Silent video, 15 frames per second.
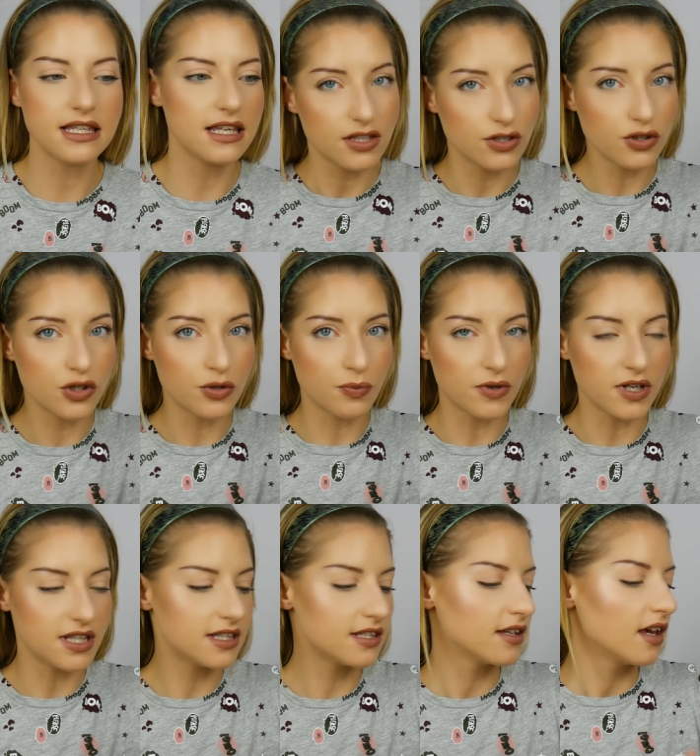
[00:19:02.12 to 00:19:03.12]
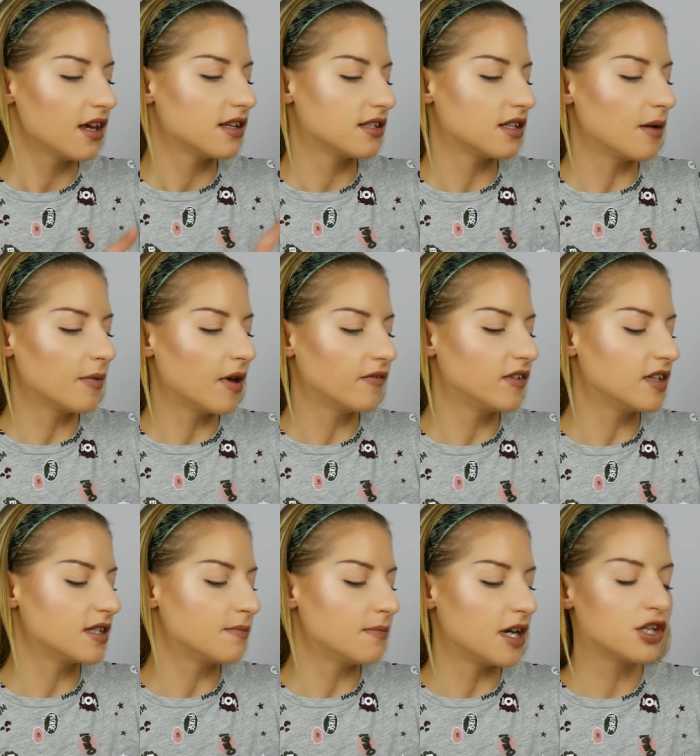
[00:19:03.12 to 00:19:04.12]
is to spritz some of the
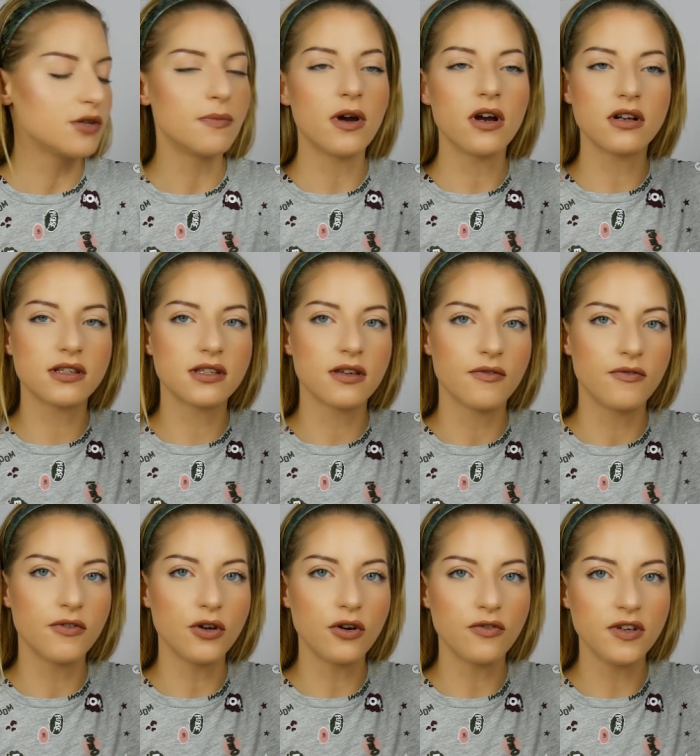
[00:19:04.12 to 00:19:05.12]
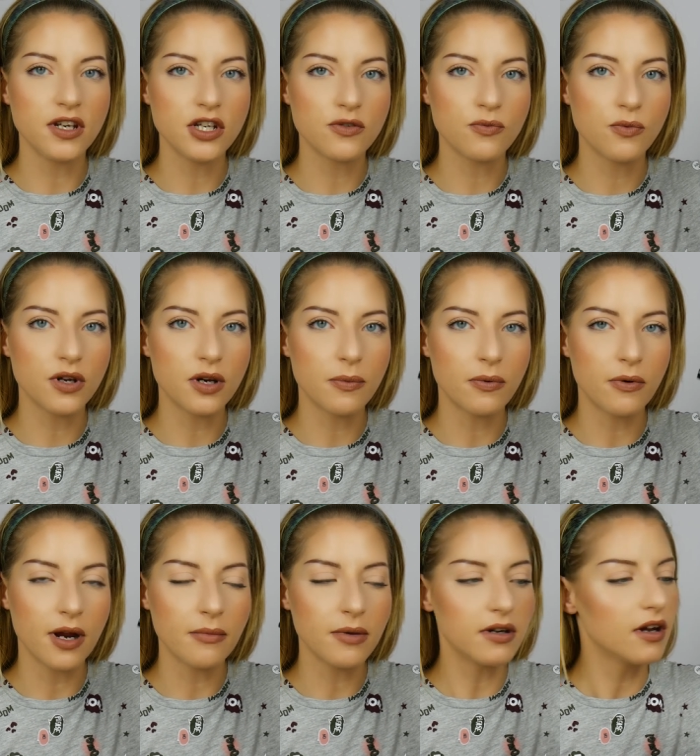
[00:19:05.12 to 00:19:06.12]
Smashbox Photo Finish Water
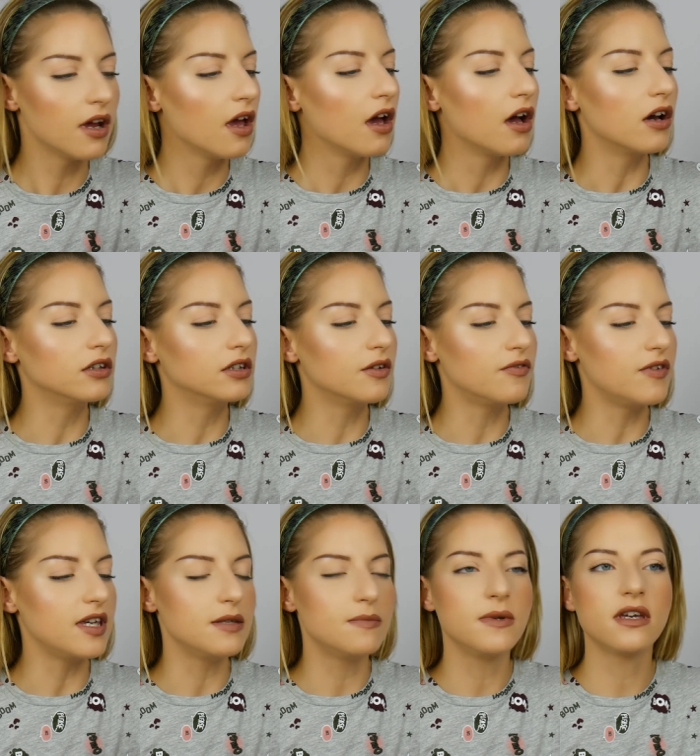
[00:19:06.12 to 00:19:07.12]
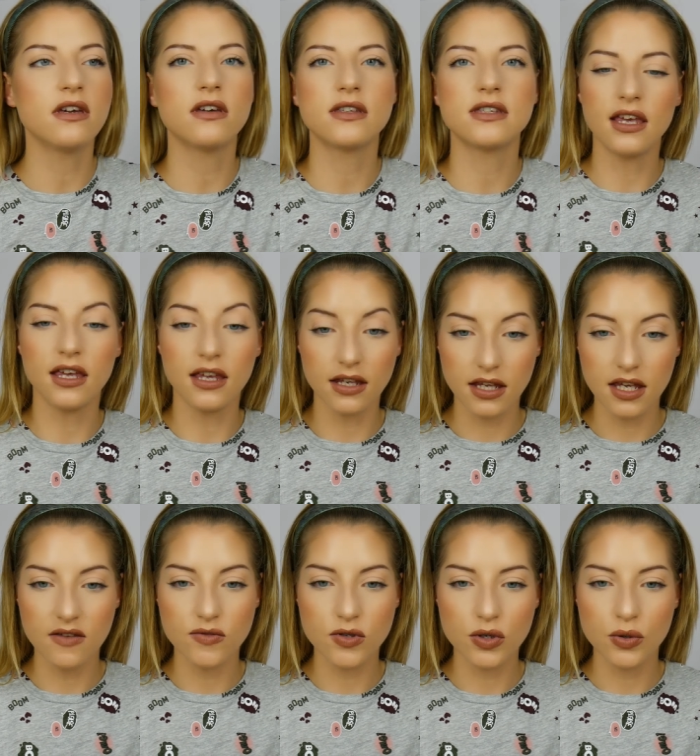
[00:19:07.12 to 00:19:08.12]
Primer on the face because it
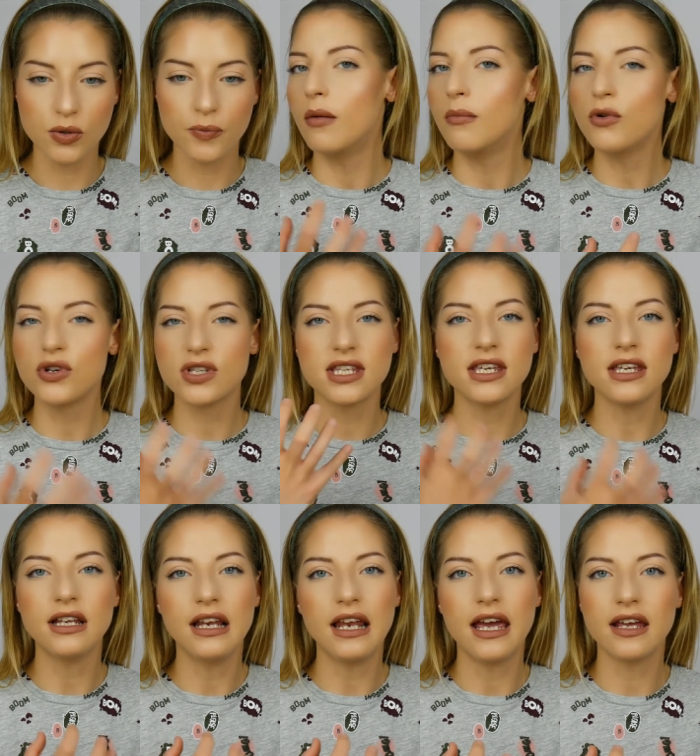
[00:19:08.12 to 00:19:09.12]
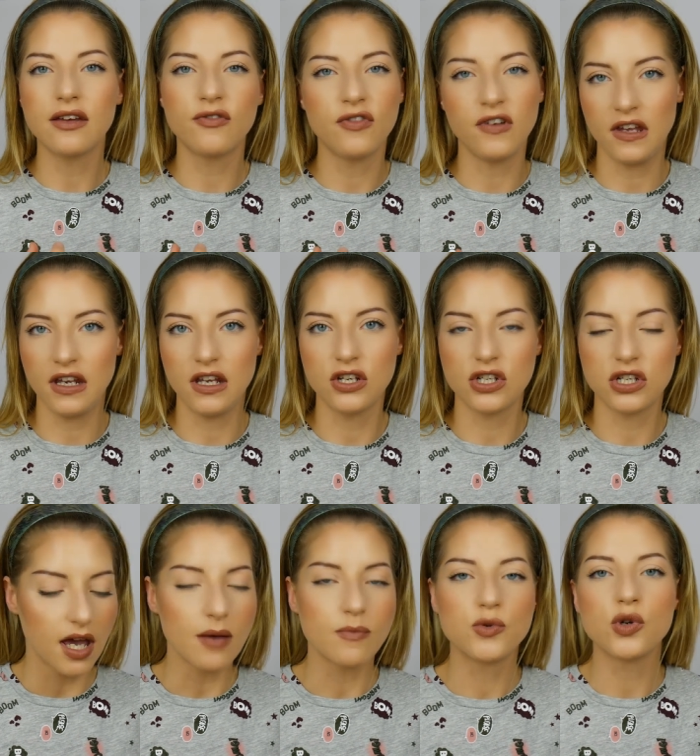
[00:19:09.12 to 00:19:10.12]
gives you a more skin-like finish,
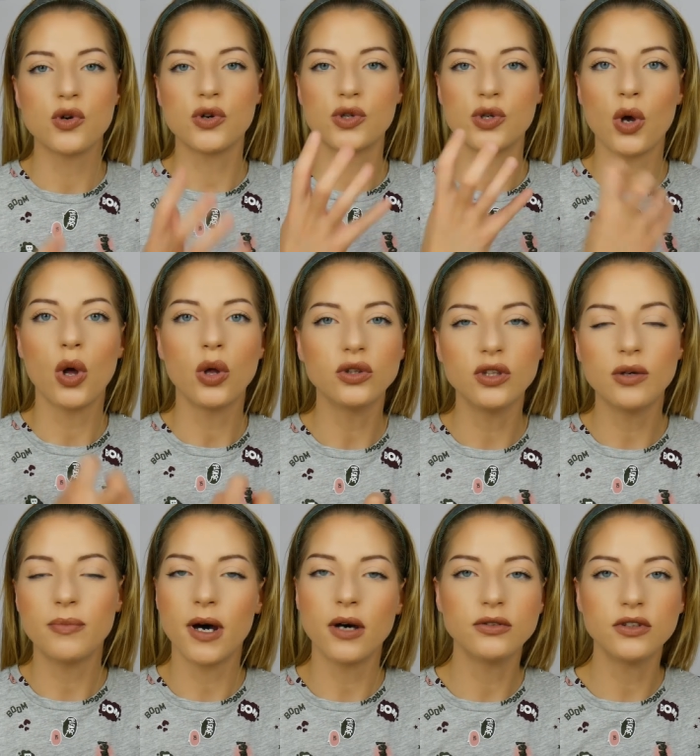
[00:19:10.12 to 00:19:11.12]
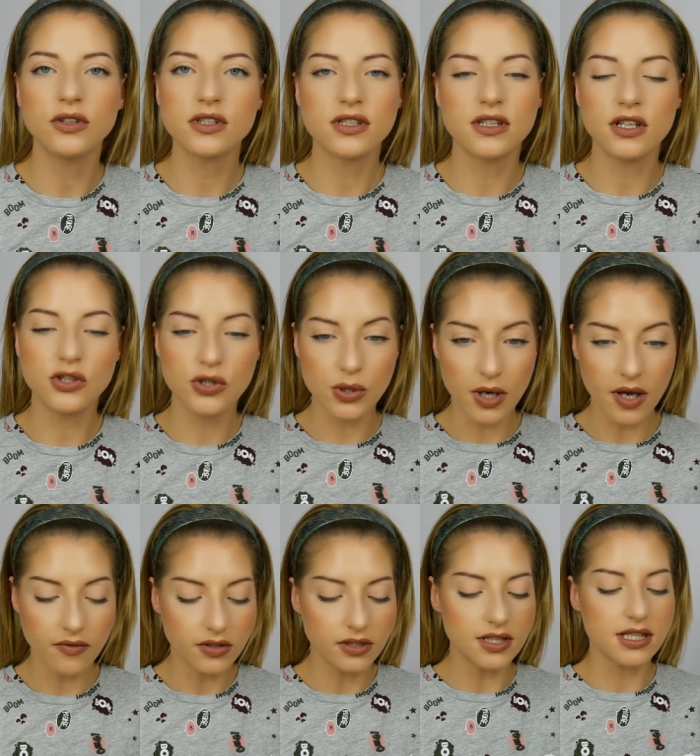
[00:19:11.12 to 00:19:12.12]
absorbs all the powders that you
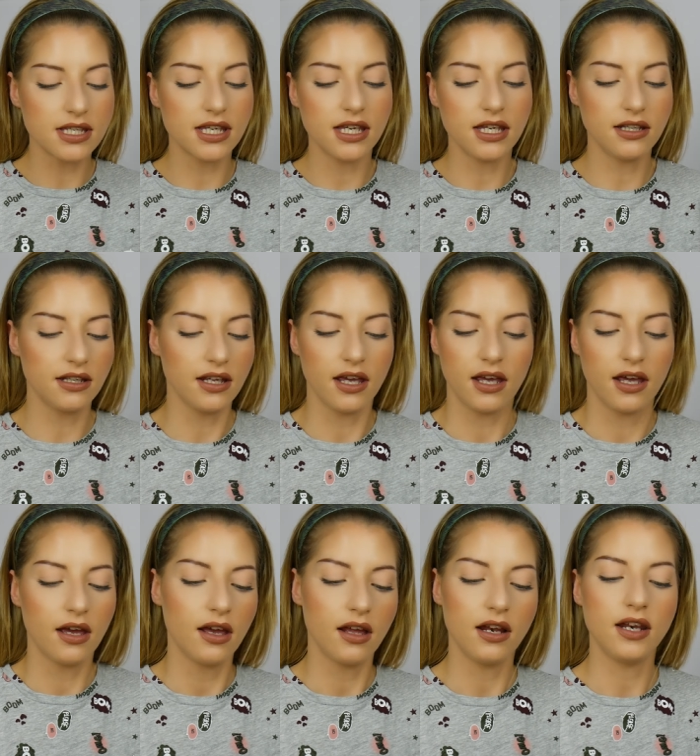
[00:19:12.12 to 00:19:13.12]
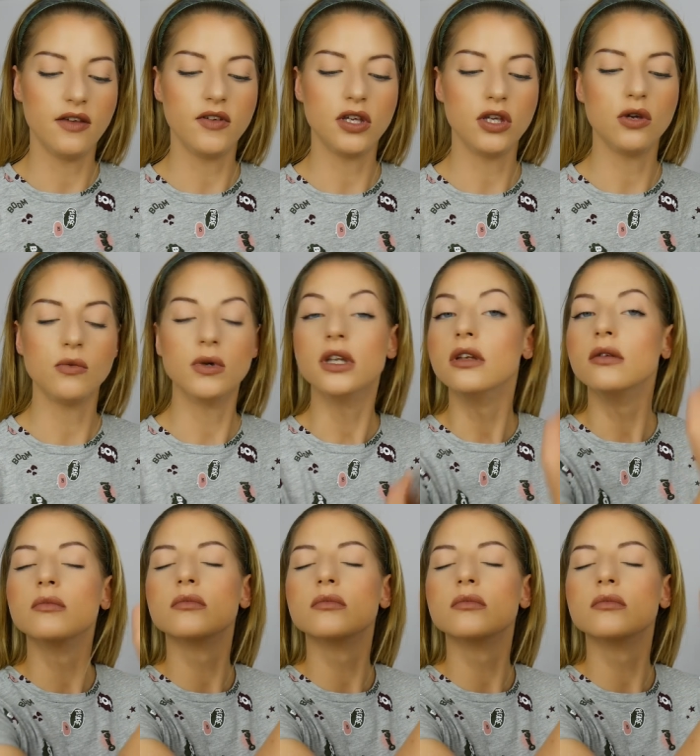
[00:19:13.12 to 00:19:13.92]
have on the skin, leaving you with